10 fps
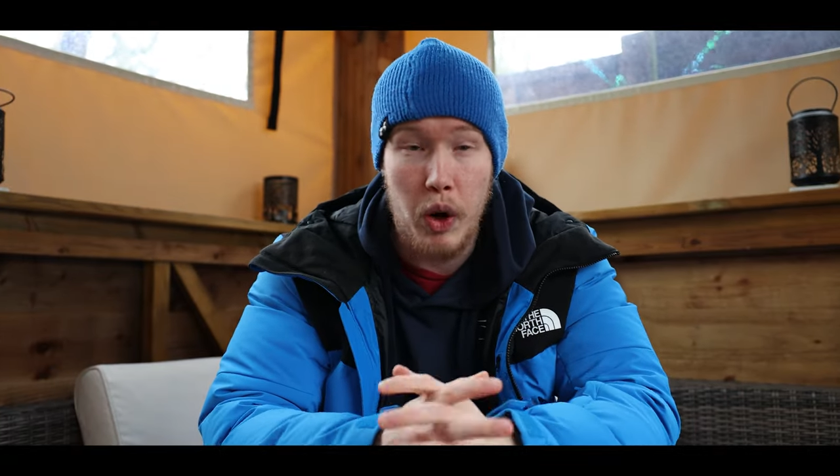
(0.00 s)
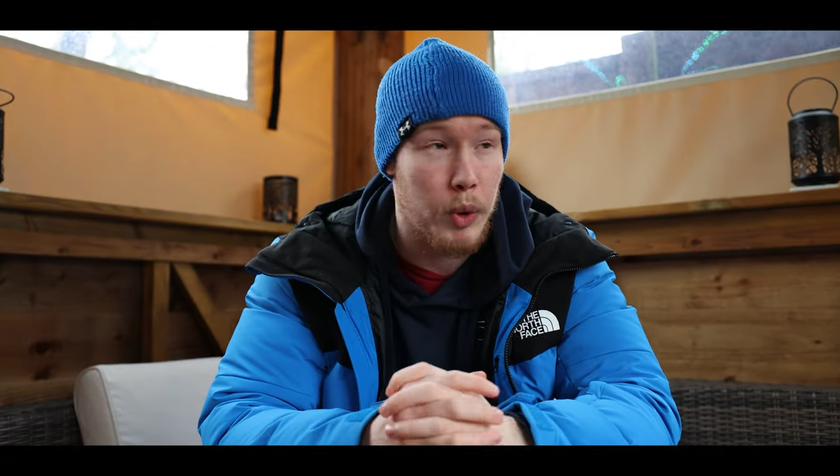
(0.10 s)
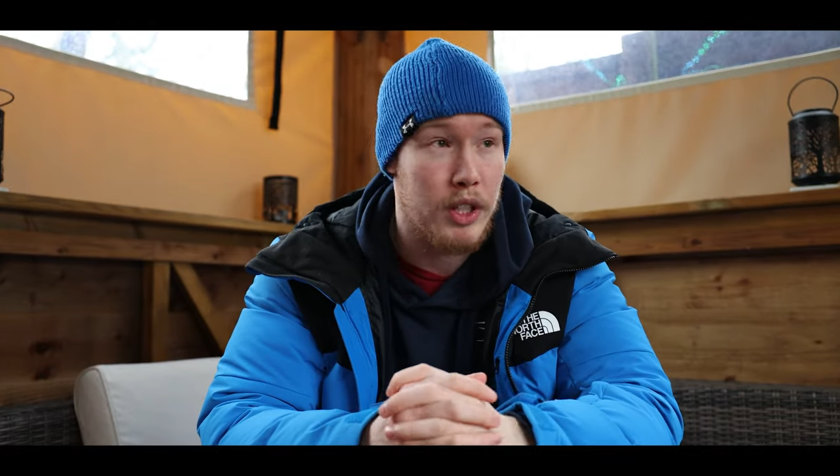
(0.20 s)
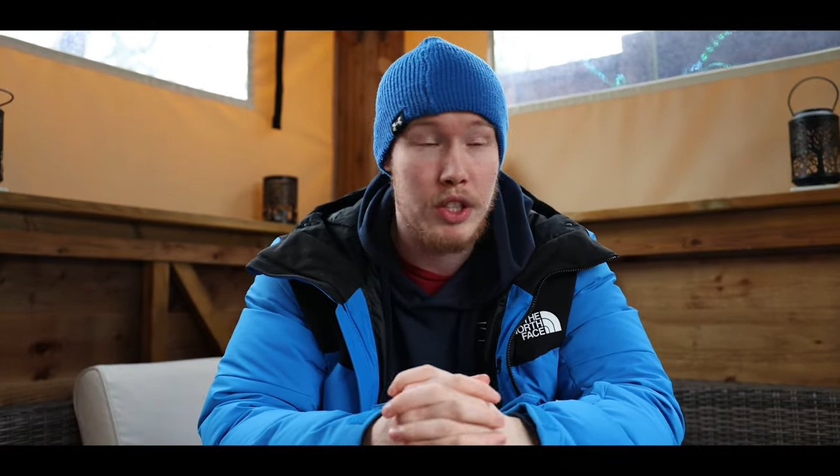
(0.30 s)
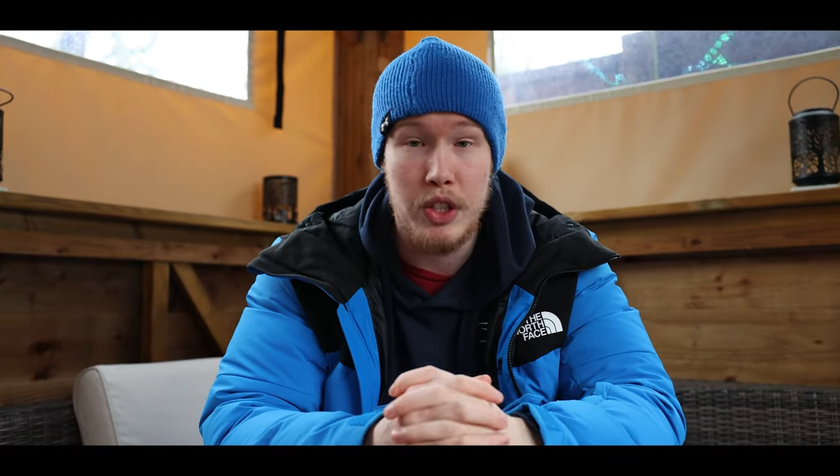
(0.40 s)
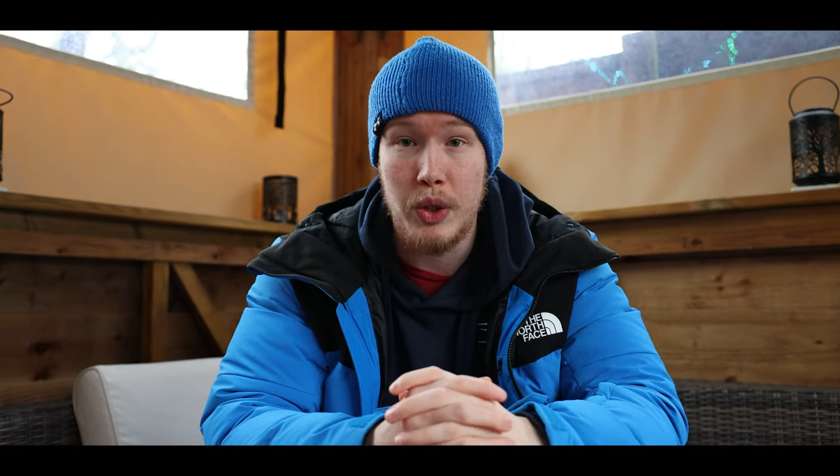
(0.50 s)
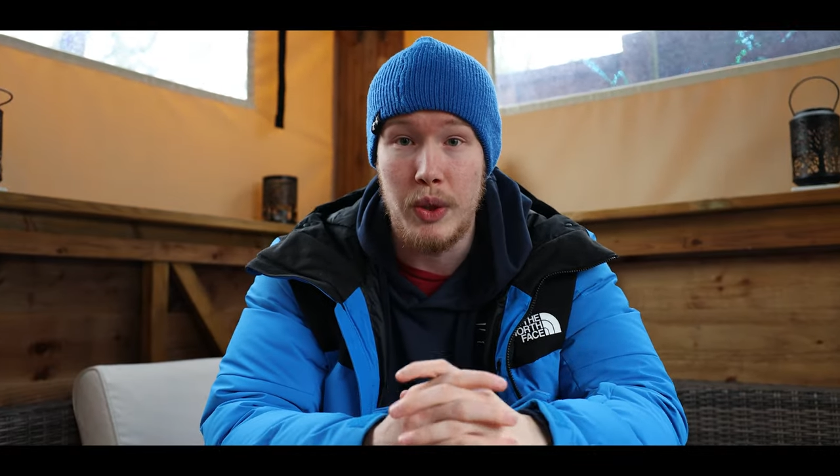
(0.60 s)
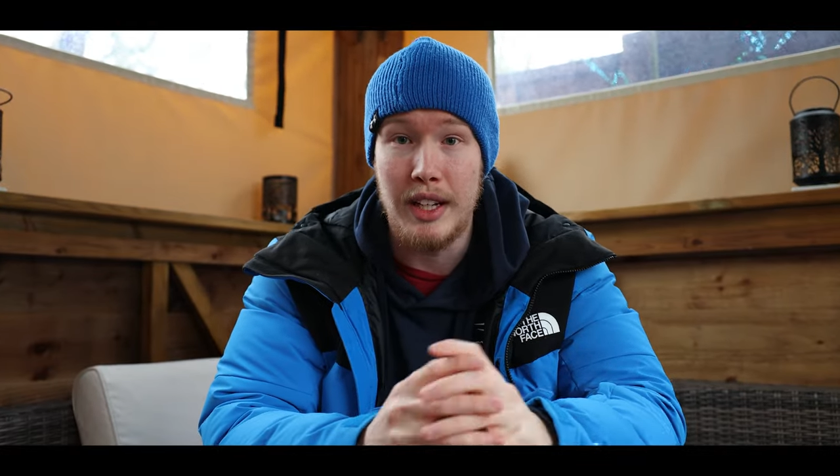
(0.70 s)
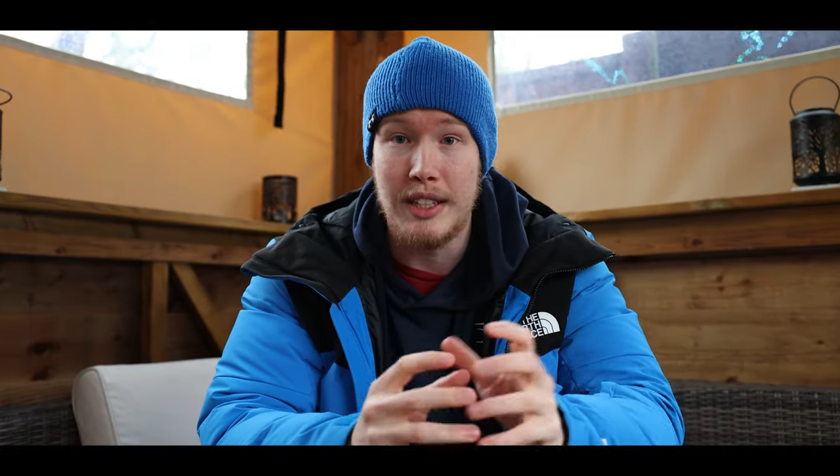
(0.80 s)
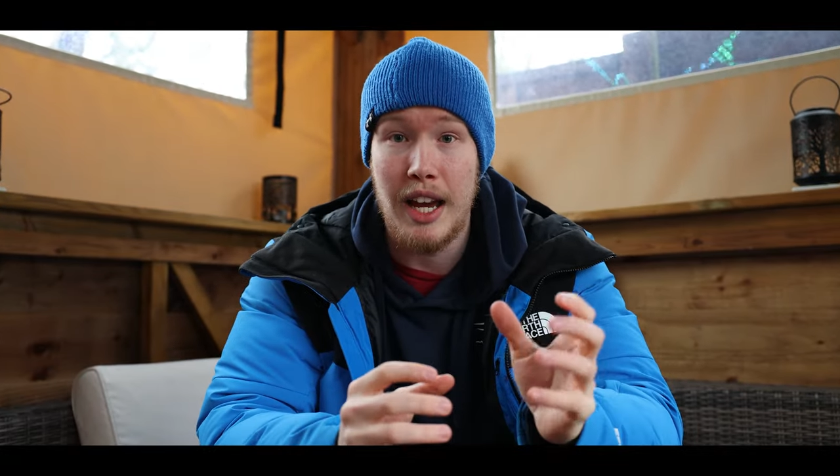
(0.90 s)
what I wanted to do
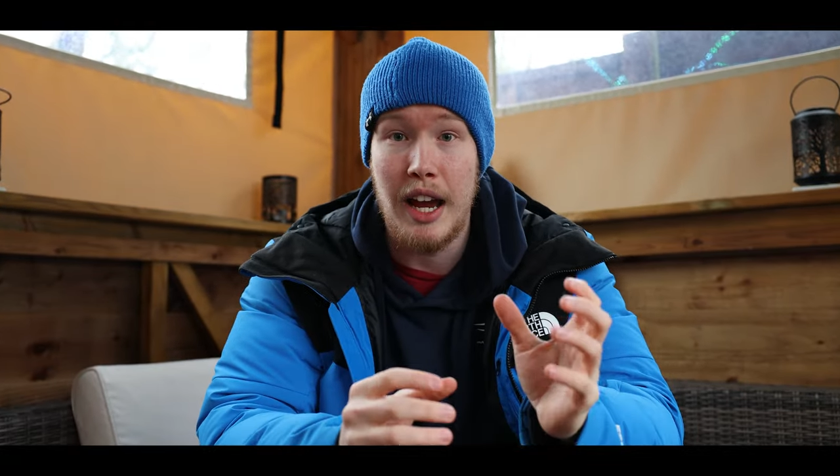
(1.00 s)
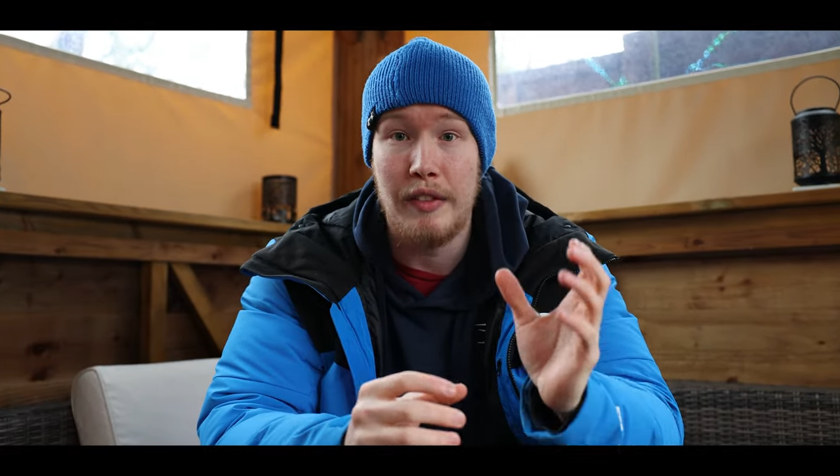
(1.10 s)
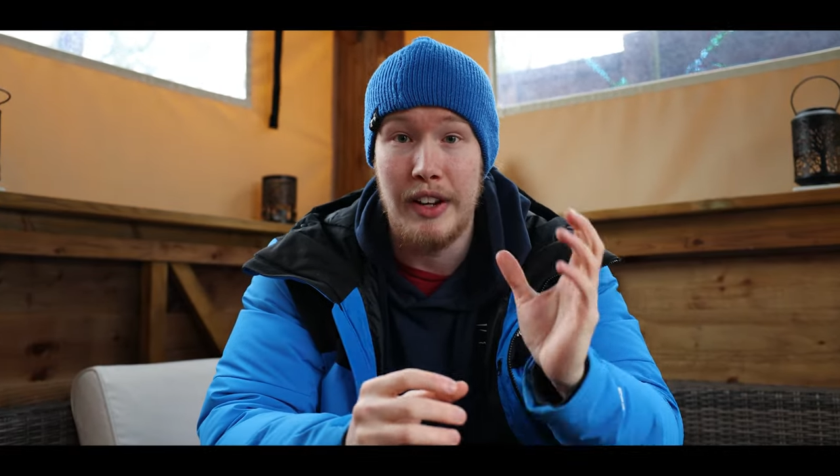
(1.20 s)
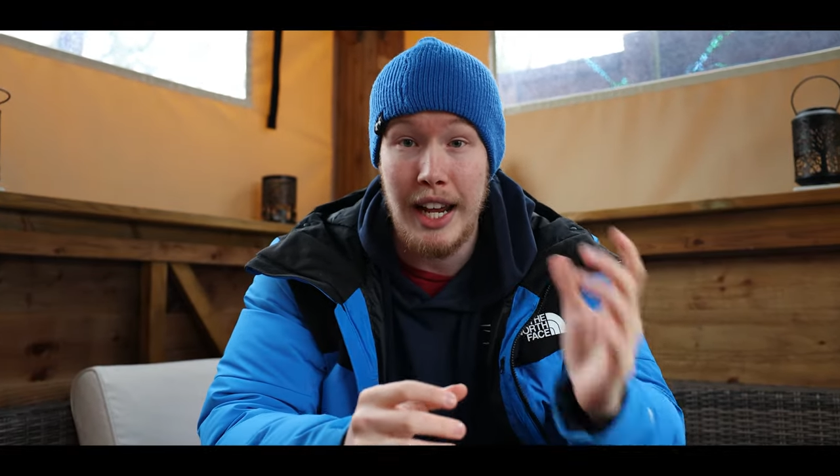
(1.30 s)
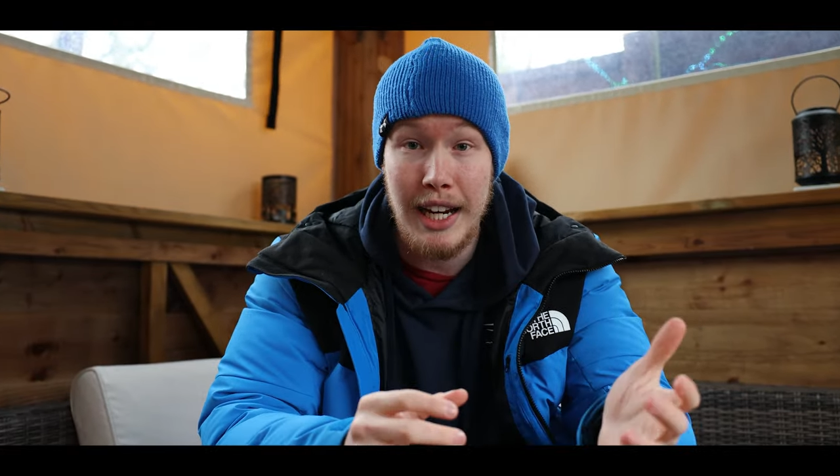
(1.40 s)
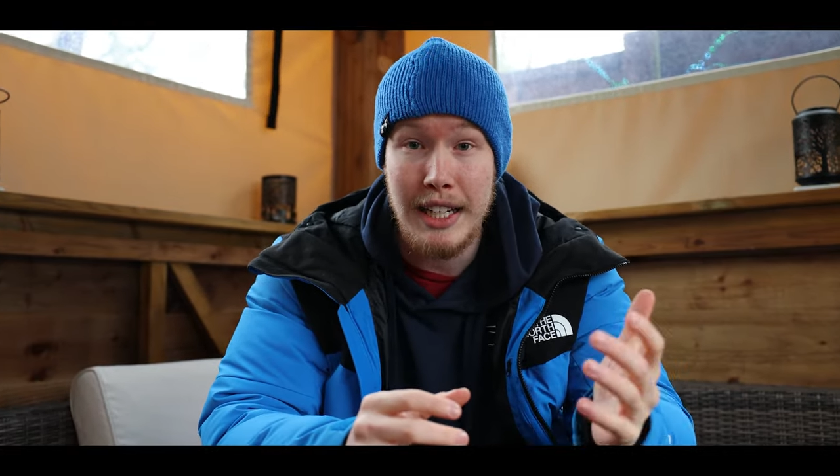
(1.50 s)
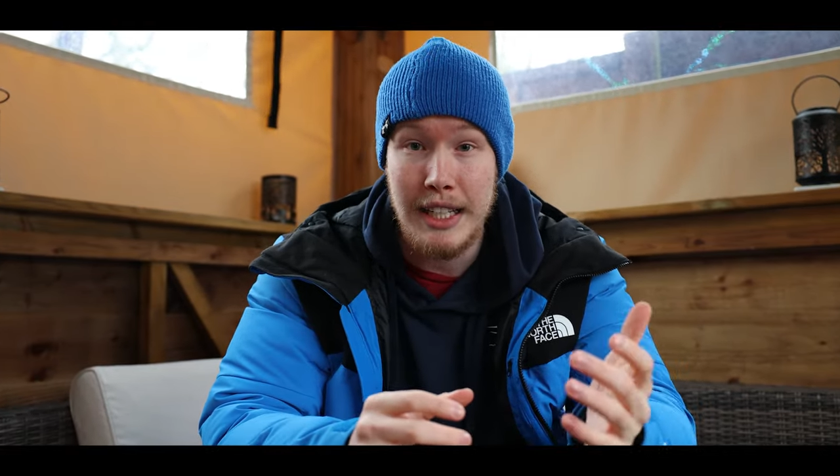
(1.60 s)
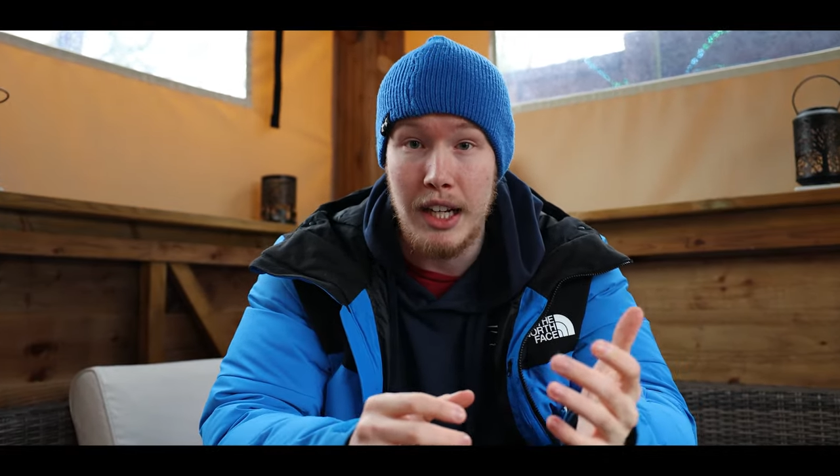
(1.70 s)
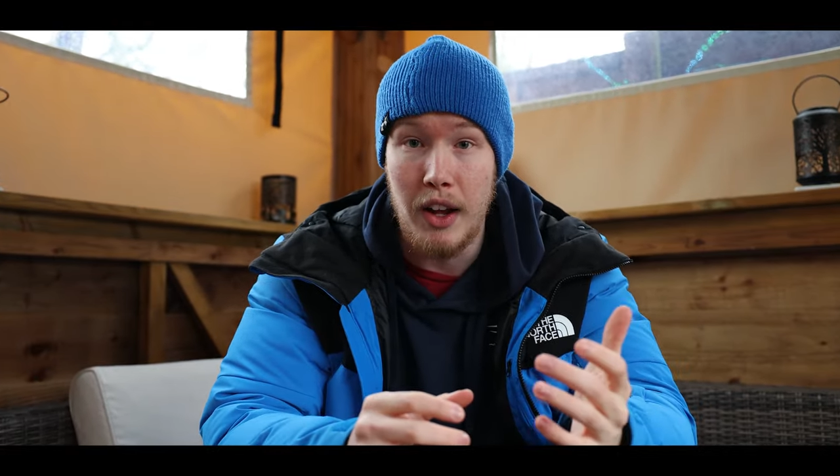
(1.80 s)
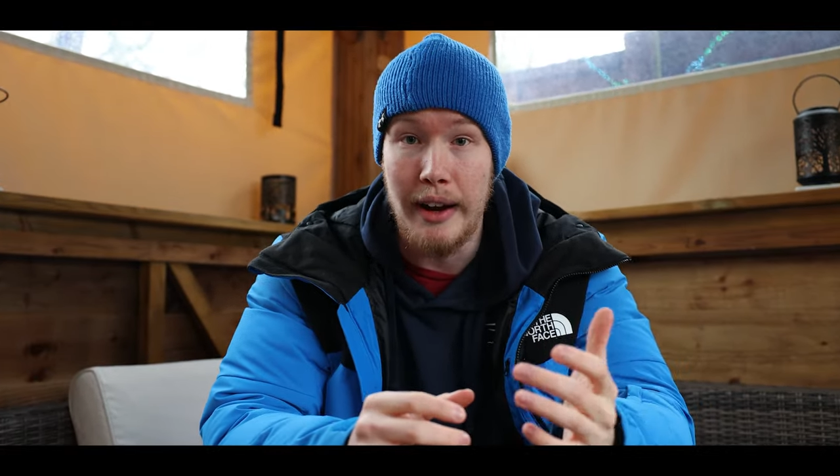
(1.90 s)
is have an
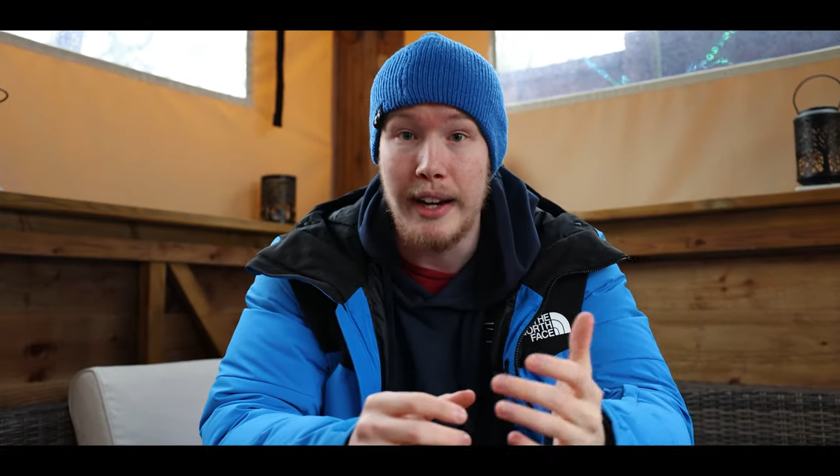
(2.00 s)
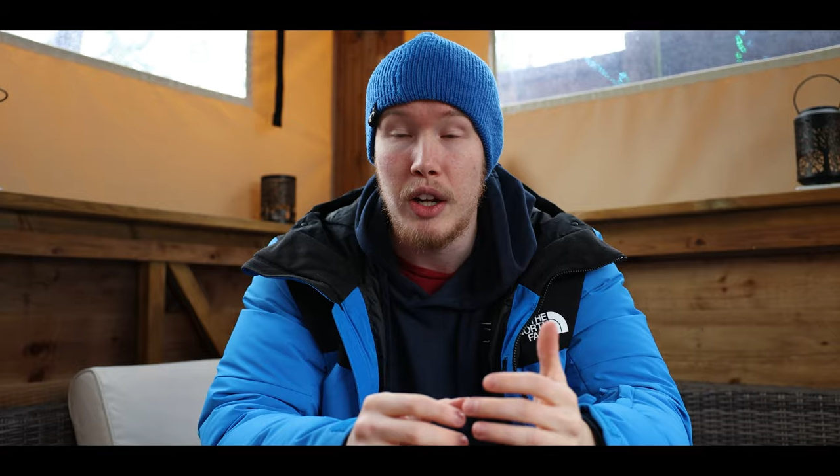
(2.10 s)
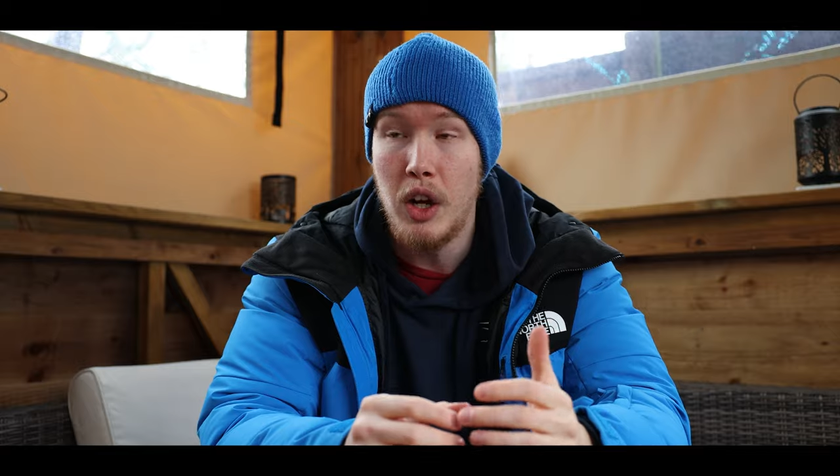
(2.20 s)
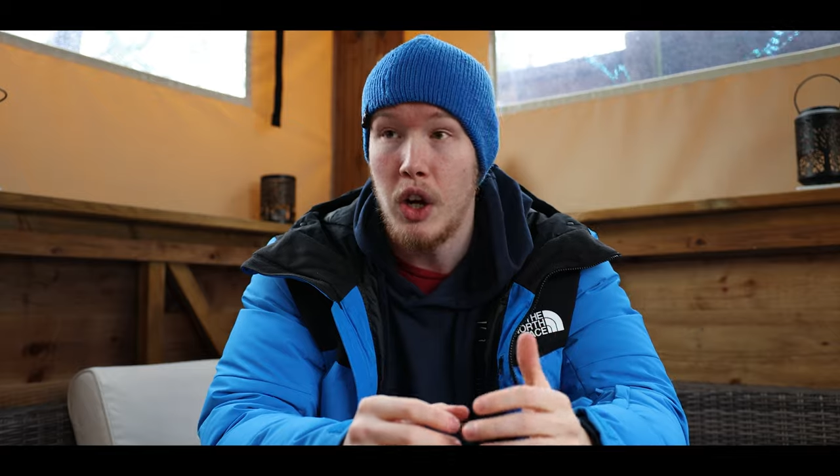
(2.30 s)
LED light